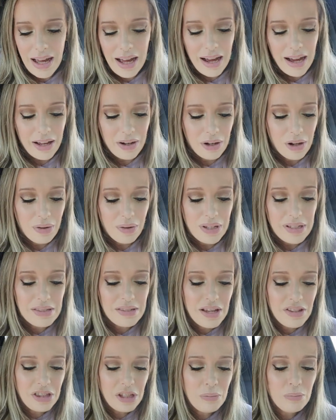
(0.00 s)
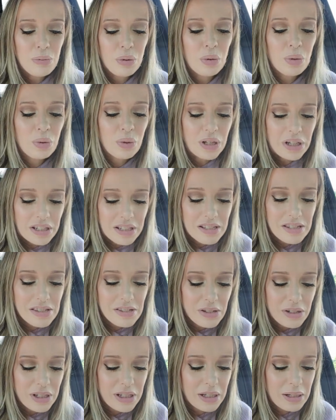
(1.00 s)
I don't know. It's not the prettiest
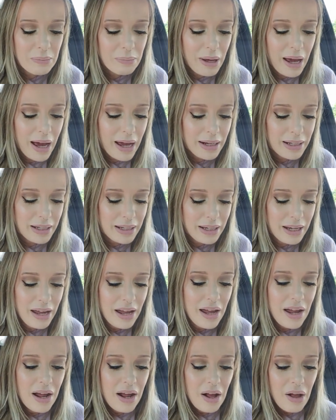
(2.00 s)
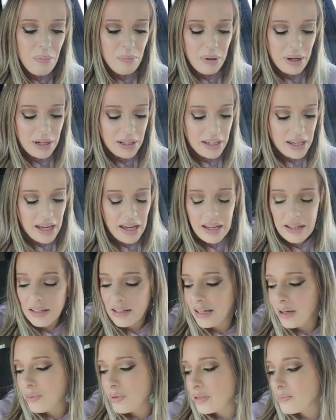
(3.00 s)
looking patty, but again,
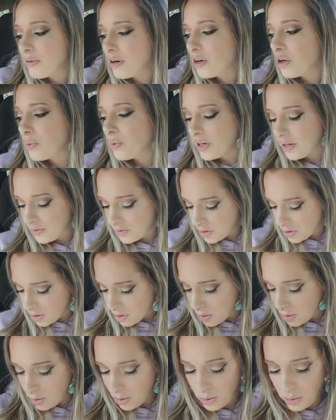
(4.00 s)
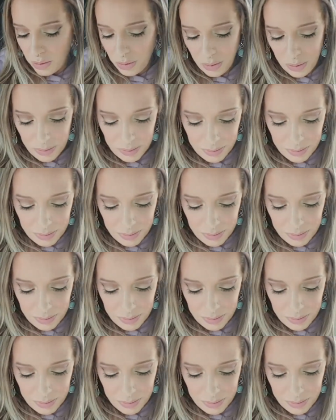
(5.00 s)
it was microwave, so